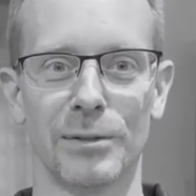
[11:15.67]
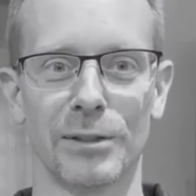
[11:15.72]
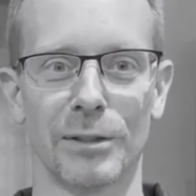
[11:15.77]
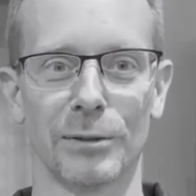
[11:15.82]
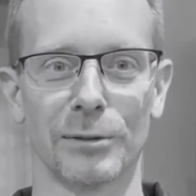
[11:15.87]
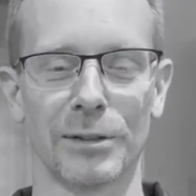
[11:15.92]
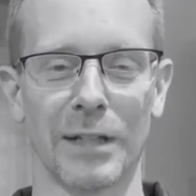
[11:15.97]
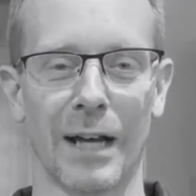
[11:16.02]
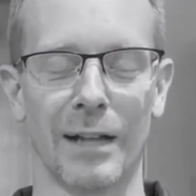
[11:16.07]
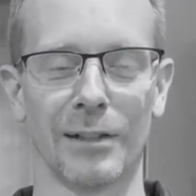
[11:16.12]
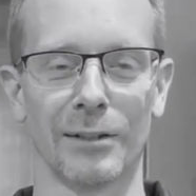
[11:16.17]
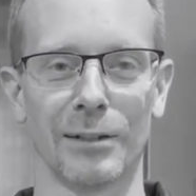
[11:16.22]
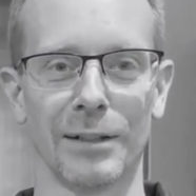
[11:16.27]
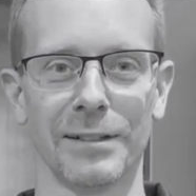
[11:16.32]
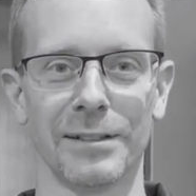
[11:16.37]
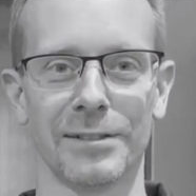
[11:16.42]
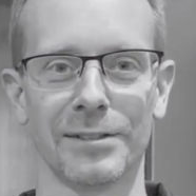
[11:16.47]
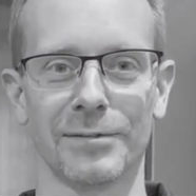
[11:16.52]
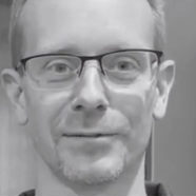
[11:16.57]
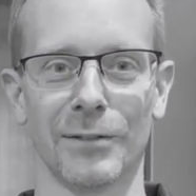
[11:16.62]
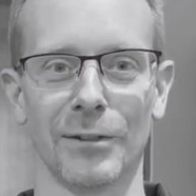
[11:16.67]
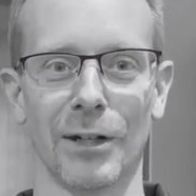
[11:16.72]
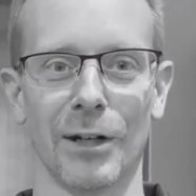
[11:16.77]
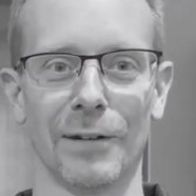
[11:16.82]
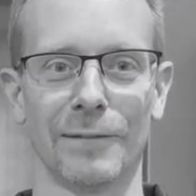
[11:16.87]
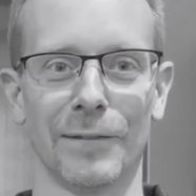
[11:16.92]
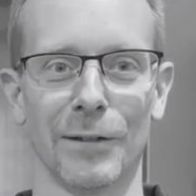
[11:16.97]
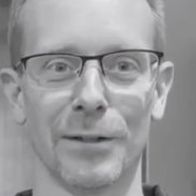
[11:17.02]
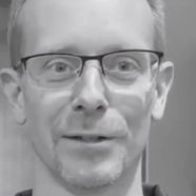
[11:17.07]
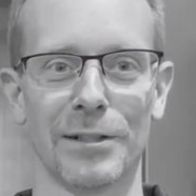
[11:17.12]
Zero Tolerance for
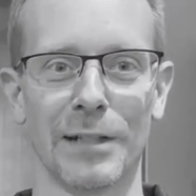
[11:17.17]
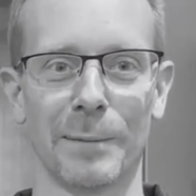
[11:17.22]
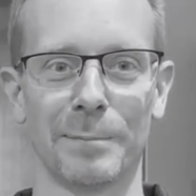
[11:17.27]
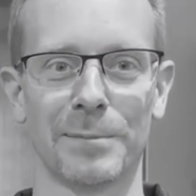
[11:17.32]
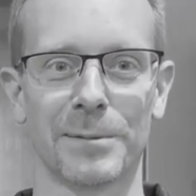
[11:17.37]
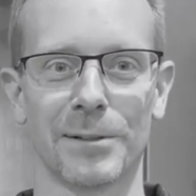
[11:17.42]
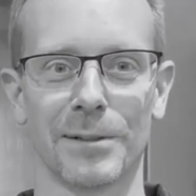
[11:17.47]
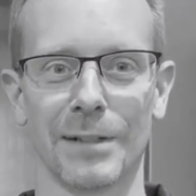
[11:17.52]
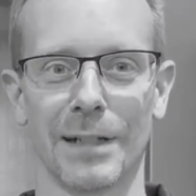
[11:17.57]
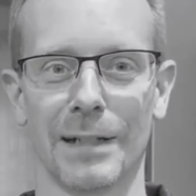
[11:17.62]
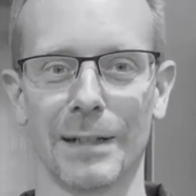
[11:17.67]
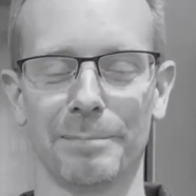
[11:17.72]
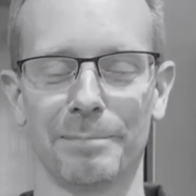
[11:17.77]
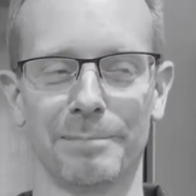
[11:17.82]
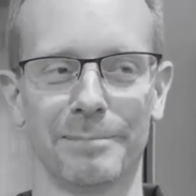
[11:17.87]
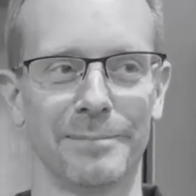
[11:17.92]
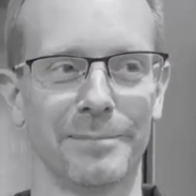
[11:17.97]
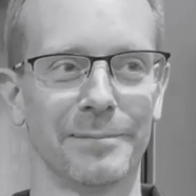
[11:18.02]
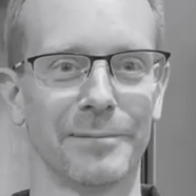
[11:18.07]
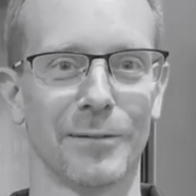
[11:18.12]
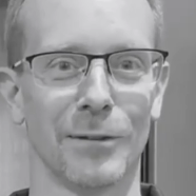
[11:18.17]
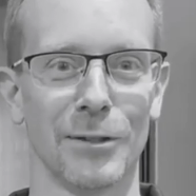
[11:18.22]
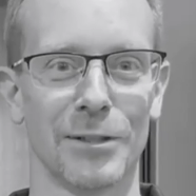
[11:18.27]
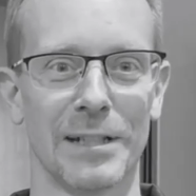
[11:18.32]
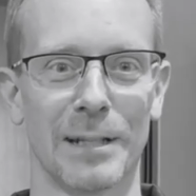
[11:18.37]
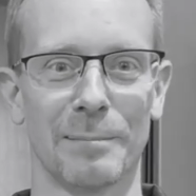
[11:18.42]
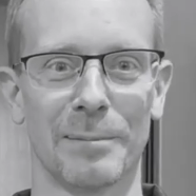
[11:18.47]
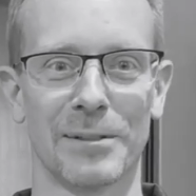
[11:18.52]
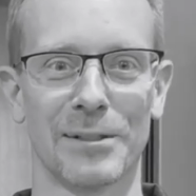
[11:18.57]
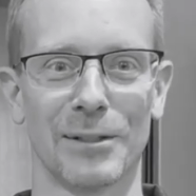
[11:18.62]
our first, epi
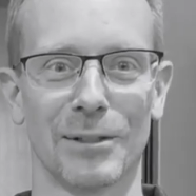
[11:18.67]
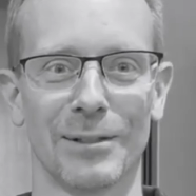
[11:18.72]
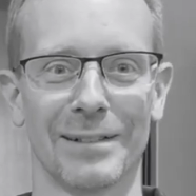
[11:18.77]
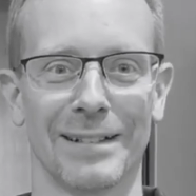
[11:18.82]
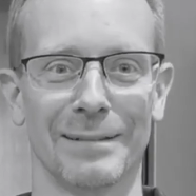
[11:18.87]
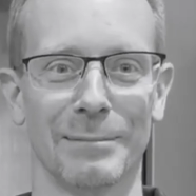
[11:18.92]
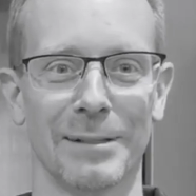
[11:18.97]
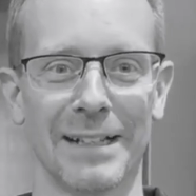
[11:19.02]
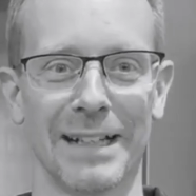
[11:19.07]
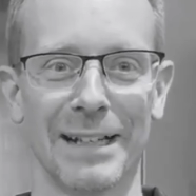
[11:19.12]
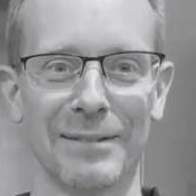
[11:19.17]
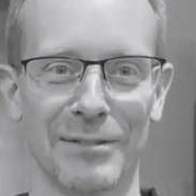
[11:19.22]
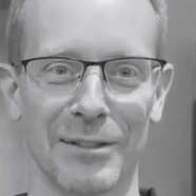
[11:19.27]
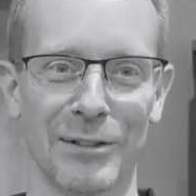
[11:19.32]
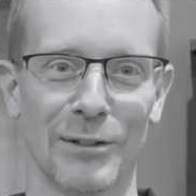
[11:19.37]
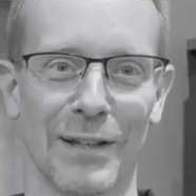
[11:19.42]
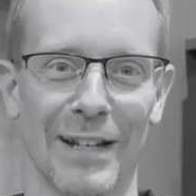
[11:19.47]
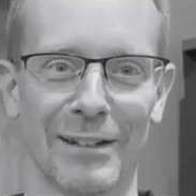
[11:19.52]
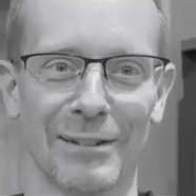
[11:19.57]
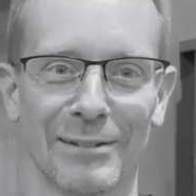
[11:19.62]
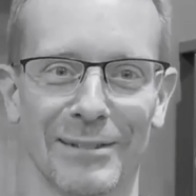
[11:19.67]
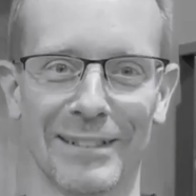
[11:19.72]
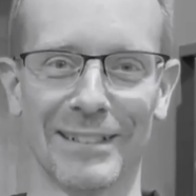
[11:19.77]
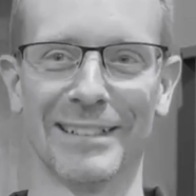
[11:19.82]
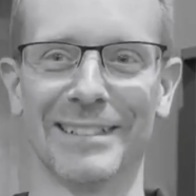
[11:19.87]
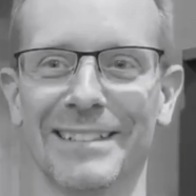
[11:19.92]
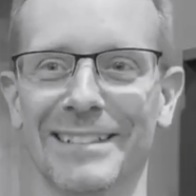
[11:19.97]
first episode. I'm going to that over.